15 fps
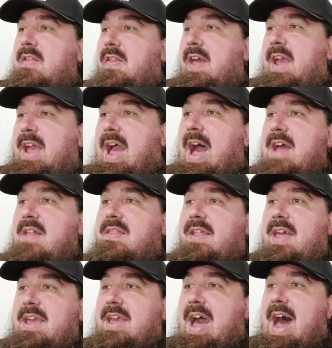
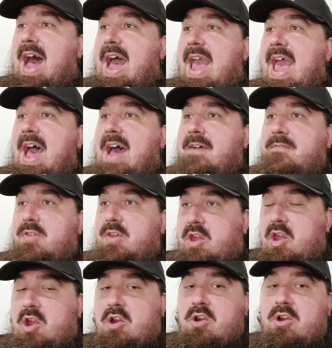Like I have the
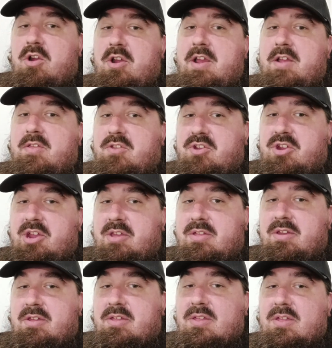cure, it's
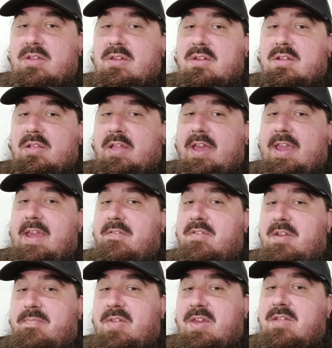Jesus. Like if
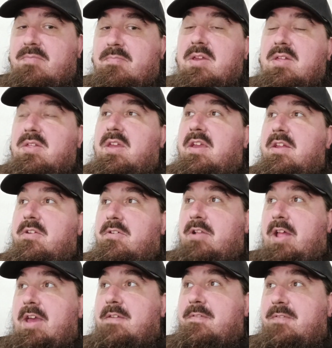something's missing in your
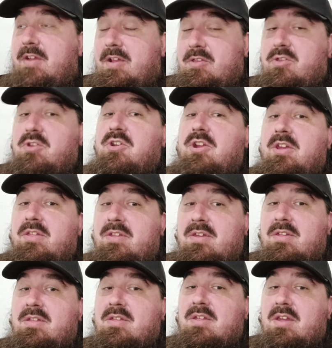life, it's
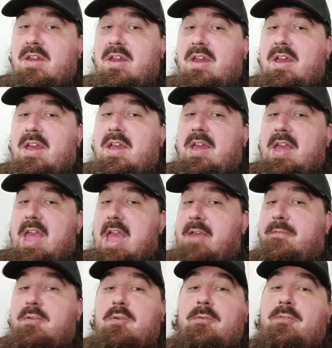Jesus.
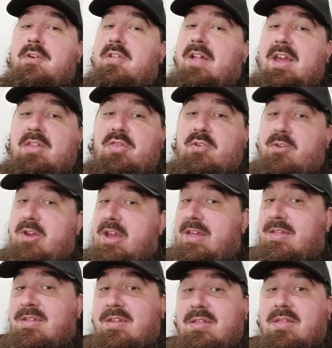If you feel like there
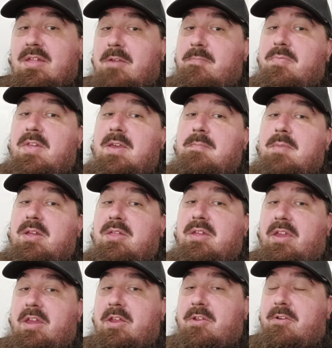isn't something
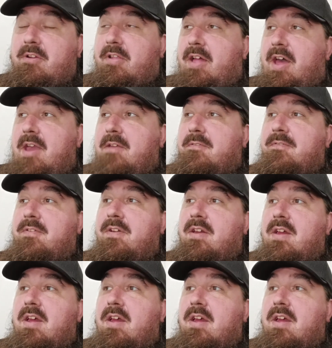missing in your life,